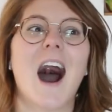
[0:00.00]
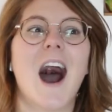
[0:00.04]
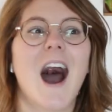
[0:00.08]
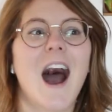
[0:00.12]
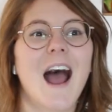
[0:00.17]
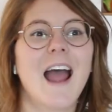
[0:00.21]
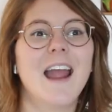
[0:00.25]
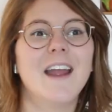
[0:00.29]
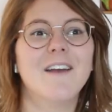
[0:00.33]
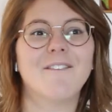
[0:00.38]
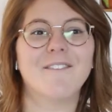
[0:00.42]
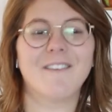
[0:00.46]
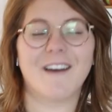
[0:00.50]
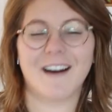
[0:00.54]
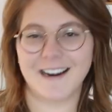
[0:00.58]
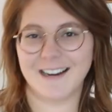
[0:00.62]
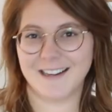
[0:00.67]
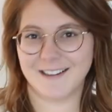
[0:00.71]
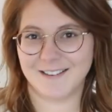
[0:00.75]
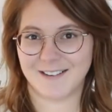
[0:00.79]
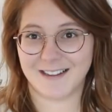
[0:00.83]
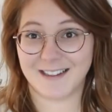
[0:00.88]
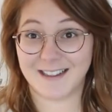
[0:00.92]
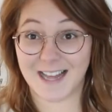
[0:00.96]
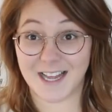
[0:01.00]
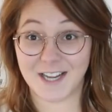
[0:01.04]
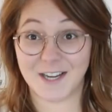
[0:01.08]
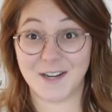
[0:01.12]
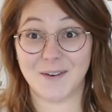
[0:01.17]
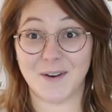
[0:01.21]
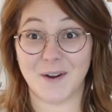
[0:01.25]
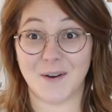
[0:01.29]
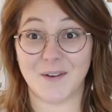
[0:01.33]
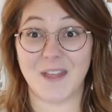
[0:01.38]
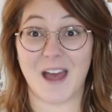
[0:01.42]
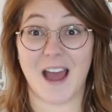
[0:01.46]
I want to let you
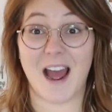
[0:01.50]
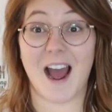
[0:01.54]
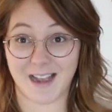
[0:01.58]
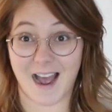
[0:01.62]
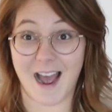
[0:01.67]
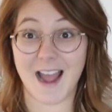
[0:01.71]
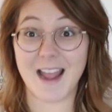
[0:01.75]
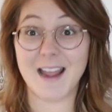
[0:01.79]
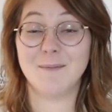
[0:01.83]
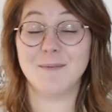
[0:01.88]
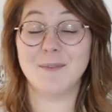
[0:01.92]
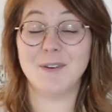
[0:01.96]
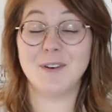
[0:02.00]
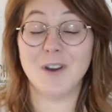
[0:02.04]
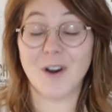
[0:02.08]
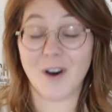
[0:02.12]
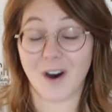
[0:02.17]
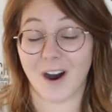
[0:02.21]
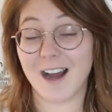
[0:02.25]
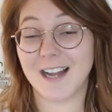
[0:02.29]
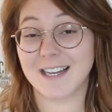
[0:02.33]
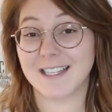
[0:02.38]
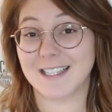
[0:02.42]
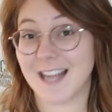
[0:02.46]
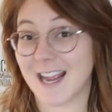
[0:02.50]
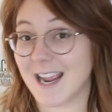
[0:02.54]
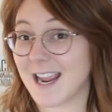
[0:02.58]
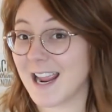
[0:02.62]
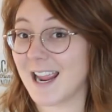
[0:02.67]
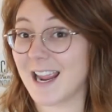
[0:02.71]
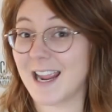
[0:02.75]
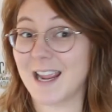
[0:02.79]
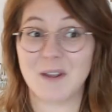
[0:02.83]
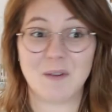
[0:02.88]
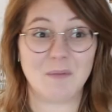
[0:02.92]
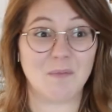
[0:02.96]
know that I am not
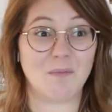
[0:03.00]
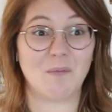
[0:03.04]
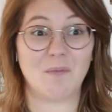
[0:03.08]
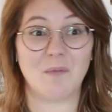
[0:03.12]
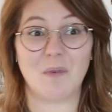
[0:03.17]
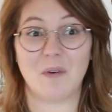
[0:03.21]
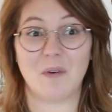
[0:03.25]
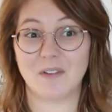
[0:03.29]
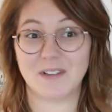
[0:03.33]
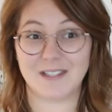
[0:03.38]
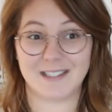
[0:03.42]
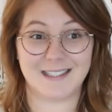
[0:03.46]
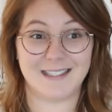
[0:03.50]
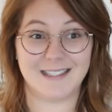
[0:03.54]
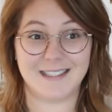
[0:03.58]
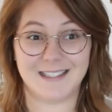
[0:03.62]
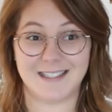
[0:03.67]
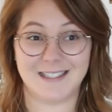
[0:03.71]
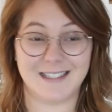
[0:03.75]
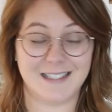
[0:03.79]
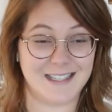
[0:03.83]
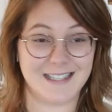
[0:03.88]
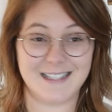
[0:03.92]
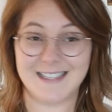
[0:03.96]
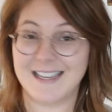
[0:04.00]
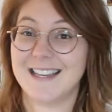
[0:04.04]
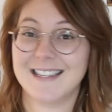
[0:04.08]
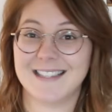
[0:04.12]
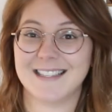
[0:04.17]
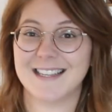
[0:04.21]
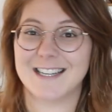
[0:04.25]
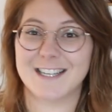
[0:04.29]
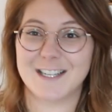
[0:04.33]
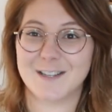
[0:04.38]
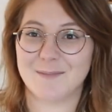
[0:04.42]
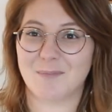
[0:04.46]
a
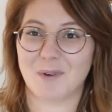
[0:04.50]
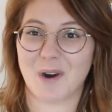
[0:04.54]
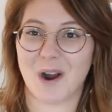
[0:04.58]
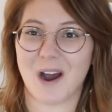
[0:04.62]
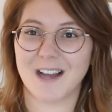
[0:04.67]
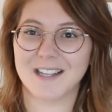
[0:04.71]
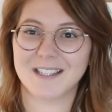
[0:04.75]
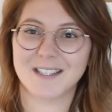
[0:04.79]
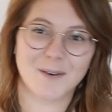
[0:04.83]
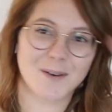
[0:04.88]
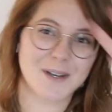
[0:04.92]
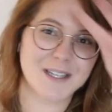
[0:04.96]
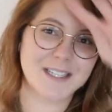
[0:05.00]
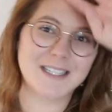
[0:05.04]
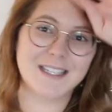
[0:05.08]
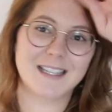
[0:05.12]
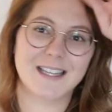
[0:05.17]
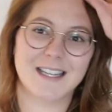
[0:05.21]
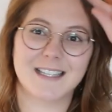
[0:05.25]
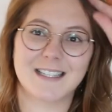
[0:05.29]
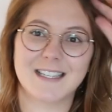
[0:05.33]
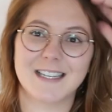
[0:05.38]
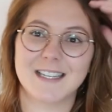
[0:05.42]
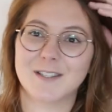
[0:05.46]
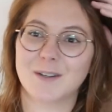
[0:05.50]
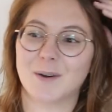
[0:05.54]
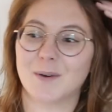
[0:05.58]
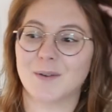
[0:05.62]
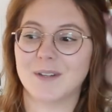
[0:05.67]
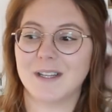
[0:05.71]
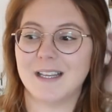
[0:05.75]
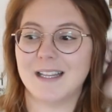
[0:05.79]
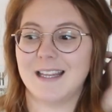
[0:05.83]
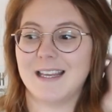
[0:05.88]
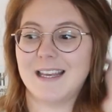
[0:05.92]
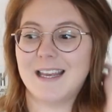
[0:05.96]
seasoned bra sewist. This is
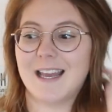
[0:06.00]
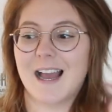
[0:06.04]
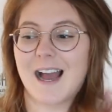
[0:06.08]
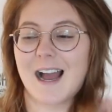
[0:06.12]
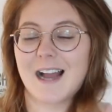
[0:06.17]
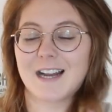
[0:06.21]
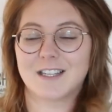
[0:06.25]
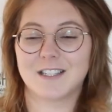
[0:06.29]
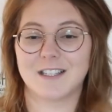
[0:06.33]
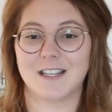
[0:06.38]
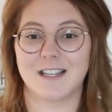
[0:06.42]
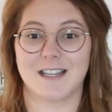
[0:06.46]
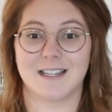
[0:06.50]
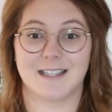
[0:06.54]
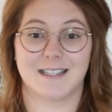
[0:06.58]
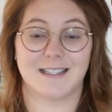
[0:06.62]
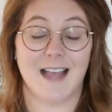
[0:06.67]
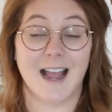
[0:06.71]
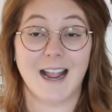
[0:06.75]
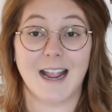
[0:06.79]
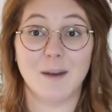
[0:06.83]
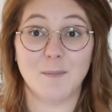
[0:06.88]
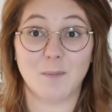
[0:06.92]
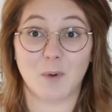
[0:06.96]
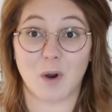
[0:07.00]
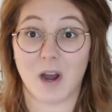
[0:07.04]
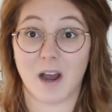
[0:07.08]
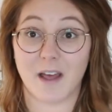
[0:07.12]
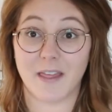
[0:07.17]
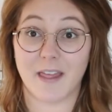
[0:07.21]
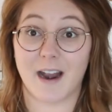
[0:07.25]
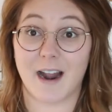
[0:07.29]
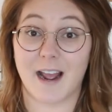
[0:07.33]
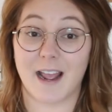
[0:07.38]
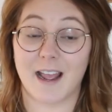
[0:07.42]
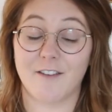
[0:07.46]
only actually the second
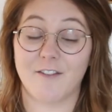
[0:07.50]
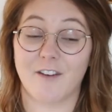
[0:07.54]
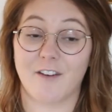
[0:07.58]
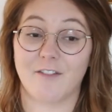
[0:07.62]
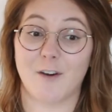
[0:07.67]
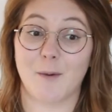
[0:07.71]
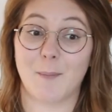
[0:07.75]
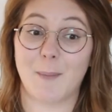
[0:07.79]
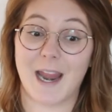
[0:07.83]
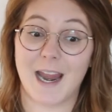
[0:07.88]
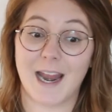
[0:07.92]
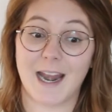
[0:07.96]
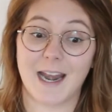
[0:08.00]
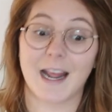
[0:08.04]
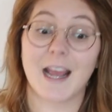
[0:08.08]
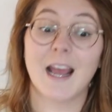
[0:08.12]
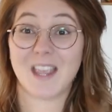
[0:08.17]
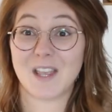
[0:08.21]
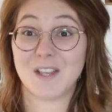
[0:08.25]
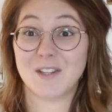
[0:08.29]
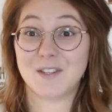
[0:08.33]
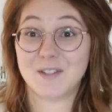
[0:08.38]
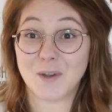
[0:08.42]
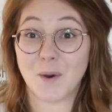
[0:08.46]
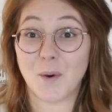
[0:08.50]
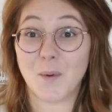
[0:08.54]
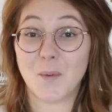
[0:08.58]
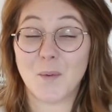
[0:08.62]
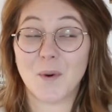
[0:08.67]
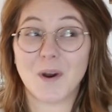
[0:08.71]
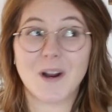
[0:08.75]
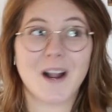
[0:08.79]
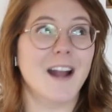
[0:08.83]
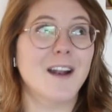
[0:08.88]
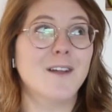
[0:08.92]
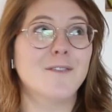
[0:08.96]
bra that I have ever made. So
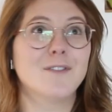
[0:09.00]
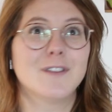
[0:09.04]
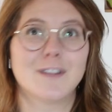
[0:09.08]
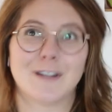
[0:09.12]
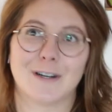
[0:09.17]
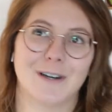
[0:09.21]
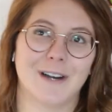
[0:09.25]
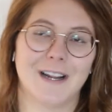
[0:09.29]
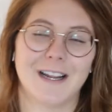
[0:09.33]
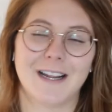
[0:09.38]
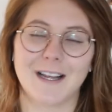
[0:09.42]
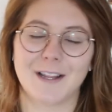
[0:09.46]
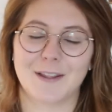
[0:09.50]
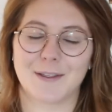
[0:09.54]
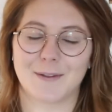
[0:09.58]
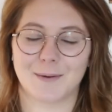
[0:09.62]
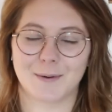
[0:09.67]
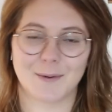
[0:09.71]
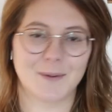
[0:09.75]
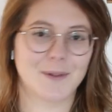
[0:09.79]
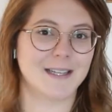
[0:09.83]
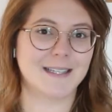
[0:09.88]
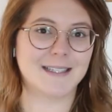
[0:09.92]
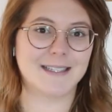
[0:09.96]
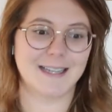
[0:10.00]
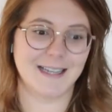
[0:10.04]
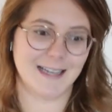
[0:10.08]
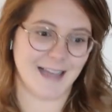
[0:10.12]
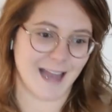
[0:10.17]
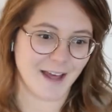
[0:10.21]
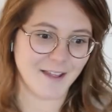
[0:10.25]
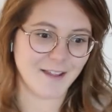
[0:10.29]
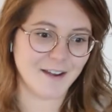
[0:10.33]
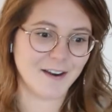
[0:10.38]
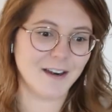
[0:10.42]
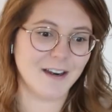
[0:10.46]
we're kind of learning through this
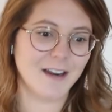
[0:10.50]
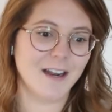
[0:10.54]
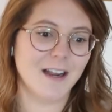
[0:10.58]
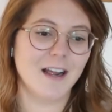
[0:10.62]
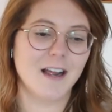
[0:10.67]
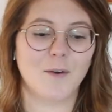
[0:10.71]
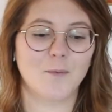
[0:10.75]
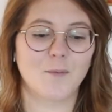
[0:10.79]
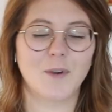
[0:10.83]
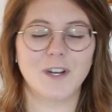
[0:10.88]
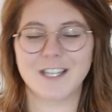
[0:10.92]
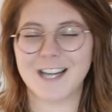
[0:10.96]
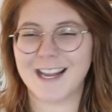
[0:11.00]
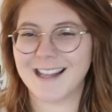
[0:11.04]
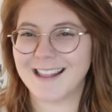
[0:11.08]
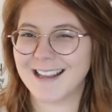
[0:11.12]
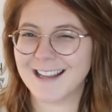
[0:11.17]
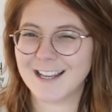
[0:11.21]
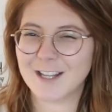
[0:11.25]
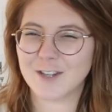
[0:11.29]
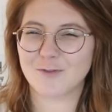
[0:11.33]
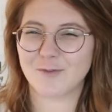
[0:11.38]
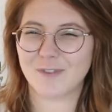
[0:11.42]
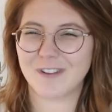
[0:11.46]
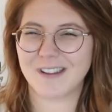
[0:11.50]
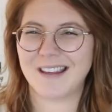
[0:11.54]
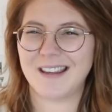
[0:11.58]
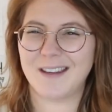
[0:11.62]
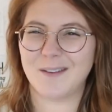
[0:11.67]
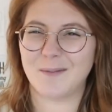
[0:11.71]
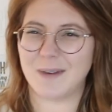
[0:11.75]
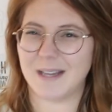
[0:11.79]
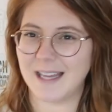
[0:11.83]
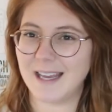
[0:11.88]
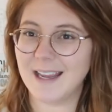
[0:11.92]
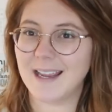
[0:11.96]
together, which I think is
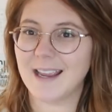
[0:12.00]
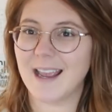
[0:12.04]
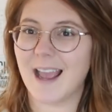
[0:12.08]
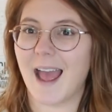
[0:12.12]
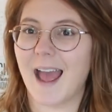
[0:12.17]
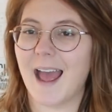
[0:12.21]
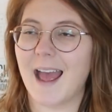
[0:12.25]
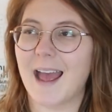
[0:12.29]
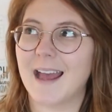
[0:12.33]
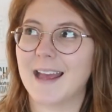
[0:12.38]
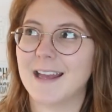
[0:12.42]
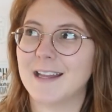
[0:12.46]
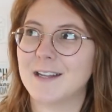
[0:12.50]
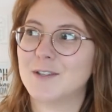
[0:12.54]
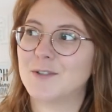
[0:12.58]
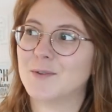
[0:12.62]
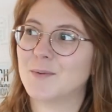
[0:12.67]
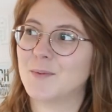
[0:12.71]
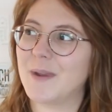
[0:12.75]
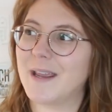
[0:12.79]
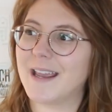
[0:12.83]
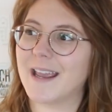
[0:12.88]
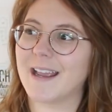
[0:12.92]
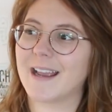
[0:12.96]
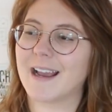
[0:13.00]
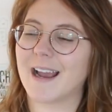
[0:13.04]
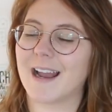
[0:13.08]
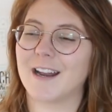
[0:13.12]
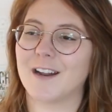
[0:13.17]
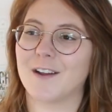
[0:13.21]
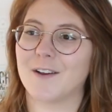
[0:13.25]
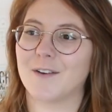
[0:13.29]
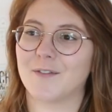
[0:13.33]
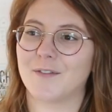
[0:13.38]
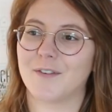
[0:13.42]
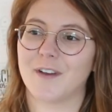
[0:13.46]
really unique and we can kind
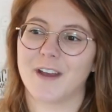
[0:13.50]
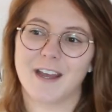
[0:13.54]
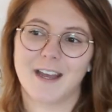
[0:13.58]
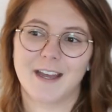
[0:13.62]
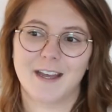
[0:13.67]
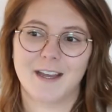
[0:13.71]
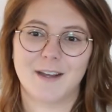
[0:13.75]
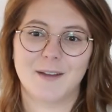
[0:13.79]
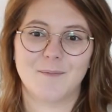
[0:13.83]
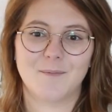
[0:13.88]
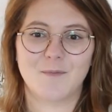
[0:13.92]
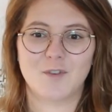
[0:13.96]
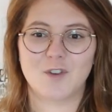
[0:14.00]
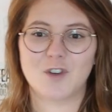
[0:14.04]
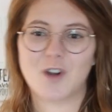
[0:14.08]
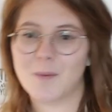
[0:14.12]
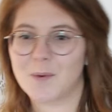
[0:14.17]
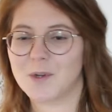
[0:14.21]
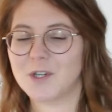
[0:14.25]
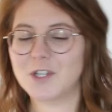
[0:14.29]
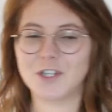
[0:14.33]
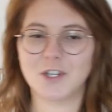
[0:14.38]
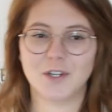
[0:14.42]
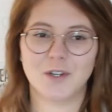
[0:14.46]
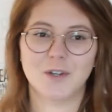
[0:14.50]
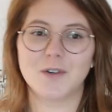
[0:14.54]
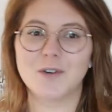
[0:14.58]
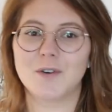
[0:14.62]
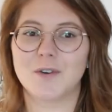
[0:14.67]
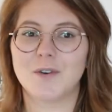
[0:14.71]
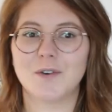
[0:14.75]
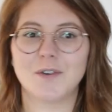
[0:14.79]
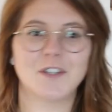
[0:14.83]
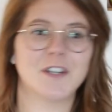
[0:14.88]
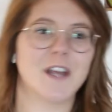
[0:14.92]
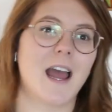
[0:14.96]
of
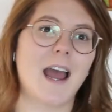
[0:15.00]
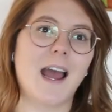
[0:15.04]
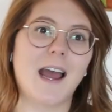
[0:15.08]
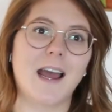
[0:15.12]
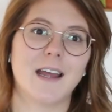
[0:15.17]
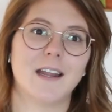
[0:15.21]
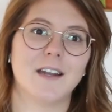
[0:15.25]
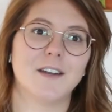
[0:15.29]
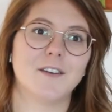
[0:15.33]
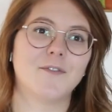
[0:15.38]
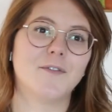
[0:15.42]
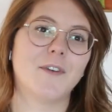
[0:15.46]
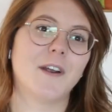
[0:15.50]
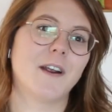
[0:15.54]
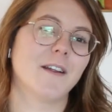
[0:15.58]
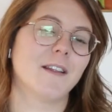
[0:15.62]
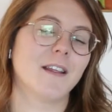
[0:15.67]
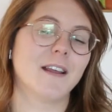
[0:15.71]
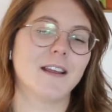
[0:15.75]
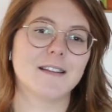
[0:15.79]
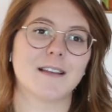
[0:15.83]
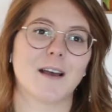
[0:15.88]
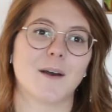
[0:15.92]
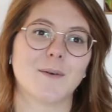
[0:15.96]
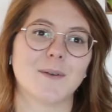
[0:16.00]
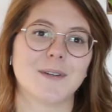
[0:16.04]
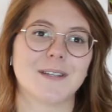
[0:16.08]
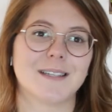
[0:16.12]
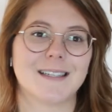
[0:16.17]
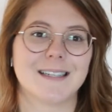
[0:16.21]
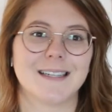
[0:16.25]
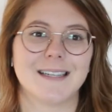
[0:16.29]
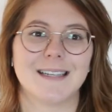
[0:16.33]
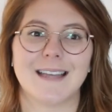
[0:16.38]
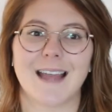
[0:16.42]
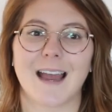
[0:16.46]
troubleshoot and figure things out
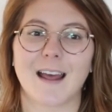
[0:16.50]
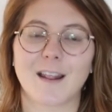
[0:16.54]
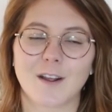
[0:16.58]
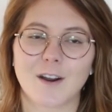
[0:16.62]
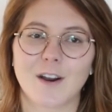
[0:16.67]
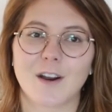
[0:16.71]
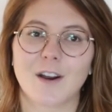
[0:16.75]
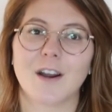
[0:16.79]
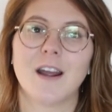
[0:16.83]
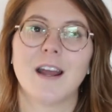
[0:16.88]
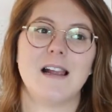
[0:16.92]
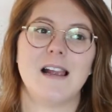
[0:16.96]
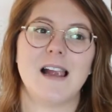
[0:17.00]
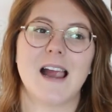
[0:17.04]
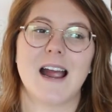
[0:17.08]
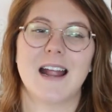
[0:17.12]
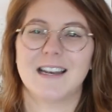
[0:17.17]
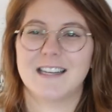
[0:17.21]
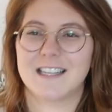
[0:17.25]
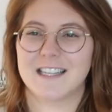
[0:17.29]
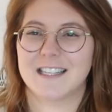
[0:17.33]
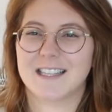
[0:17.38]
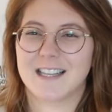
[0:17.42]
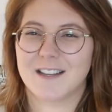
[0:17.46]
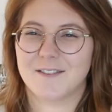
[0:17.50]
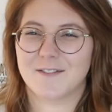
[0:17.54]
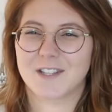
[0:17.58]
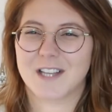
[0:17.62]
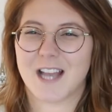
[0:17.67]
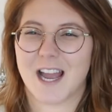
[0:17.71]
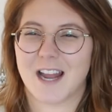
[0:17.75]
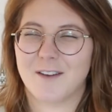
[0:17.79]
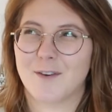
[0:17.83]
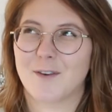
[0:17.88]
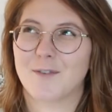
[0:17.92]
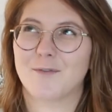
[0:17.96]
together and just gives
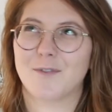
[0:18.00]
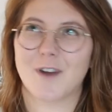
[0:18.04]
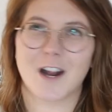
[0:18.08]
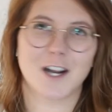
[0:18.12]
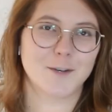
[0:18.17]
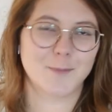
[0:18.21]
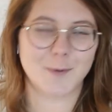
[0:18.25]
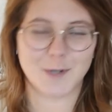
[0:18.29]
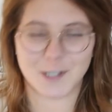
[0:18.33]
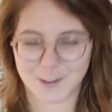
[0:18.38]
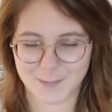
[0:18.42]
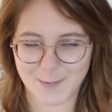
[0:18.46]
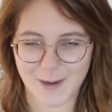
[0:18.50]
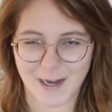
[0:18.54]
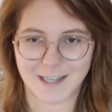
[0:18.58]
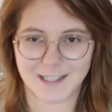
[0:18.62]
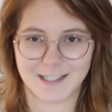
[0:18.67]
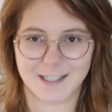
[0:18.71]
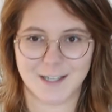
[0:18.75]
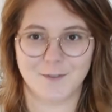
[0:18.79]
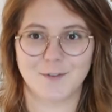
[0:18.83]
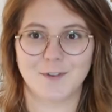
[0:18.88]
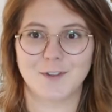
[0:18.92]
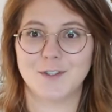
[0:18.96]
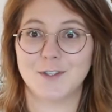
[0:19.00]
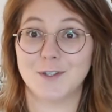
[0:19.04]
kind of a fresh perspective